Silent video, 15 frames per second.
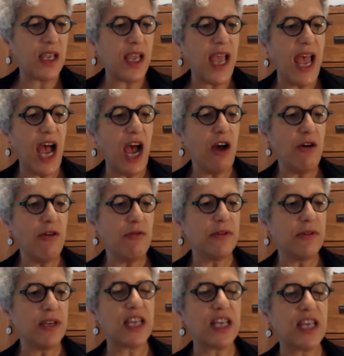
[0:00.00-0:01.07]

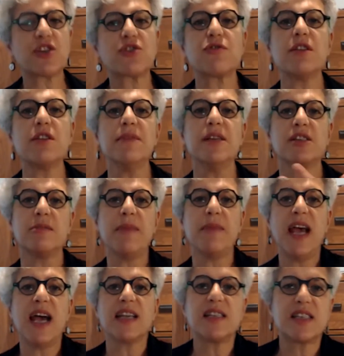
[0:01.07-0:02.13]
how extremism
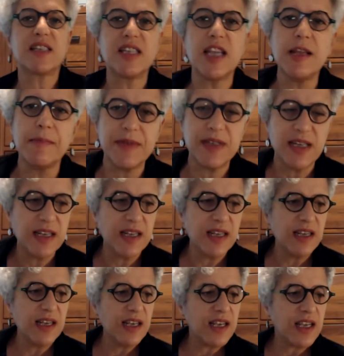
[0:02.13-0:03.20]
has seeped
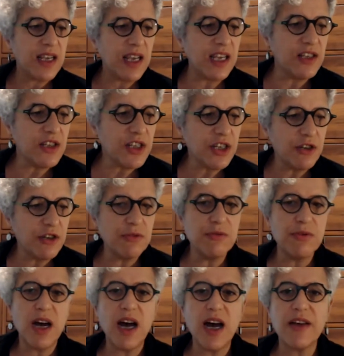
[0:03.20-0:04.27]

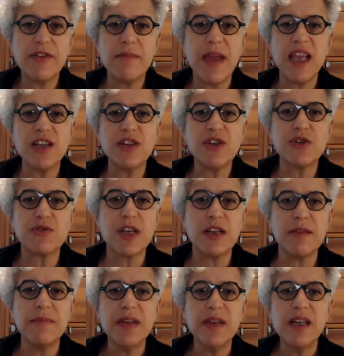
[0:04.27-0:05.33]
into uh, the
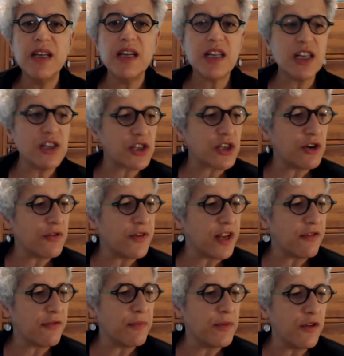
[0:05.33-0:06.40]
mainstream
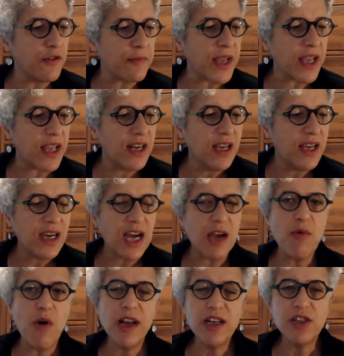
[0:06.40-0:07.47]
conservative movement, I
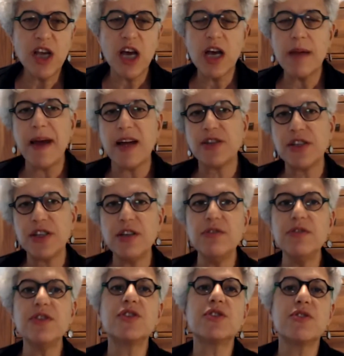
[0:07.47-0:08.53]
want to talk about
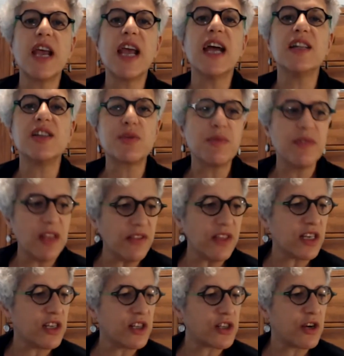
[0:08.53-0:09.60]
two strands within the
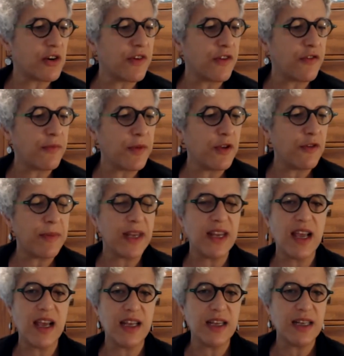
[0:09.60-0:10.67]
conservative movement,
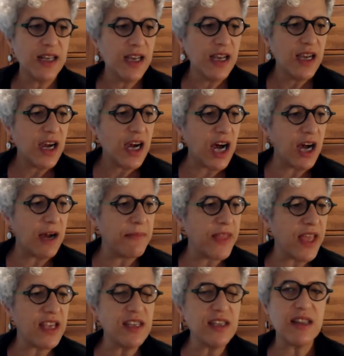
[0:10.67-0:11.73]
and um,
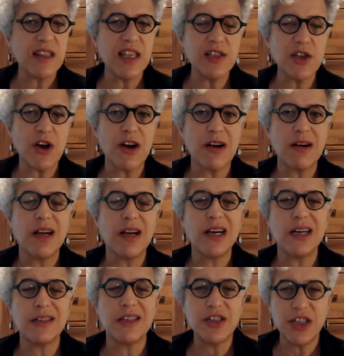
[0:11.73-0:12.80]
these these are
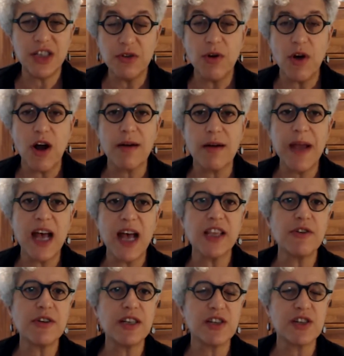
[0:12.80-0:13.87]
uh, the two are
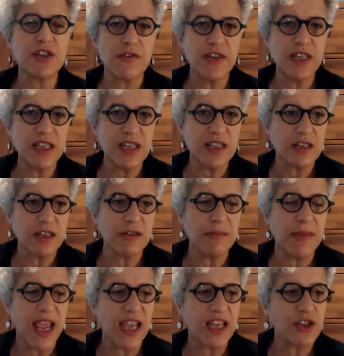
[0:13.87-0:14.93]

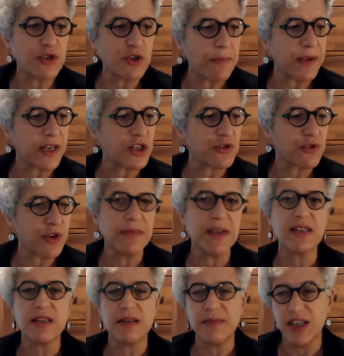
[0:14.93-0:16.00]
paleoconservatism and Trump
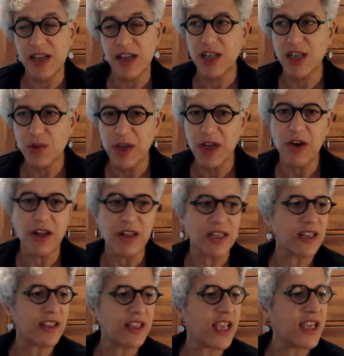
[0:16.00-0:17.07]
extremism, as we call it
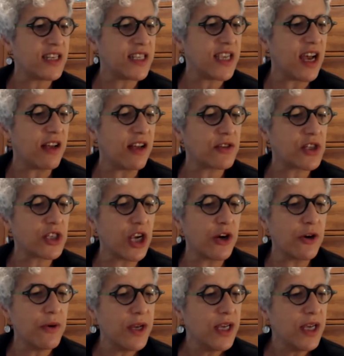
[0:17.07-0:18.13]
at the ADL.
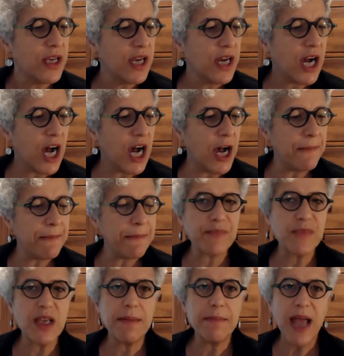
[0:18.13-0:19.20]
So um,
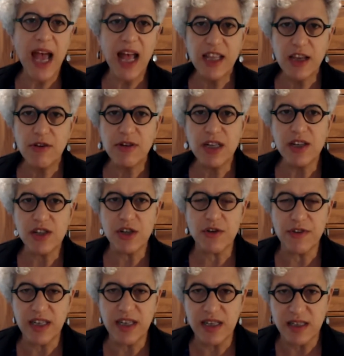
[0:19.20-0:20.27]

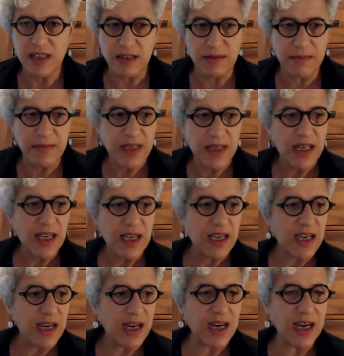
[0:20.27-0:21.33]
paleoconservatism
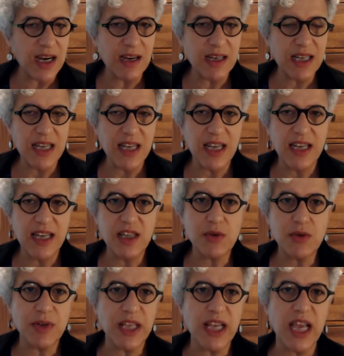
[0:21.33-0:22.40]
uh,
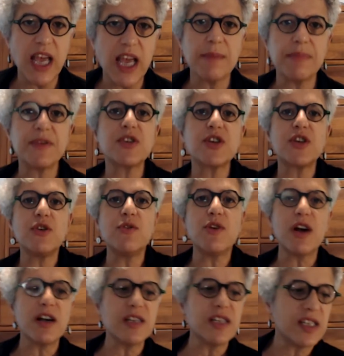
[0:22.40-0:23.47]
is really an
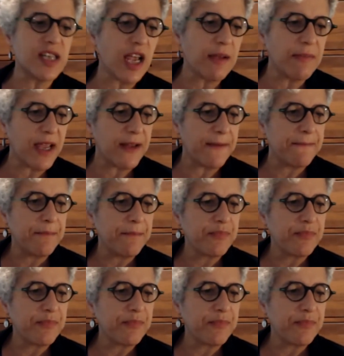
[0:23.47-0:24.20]
obscure segment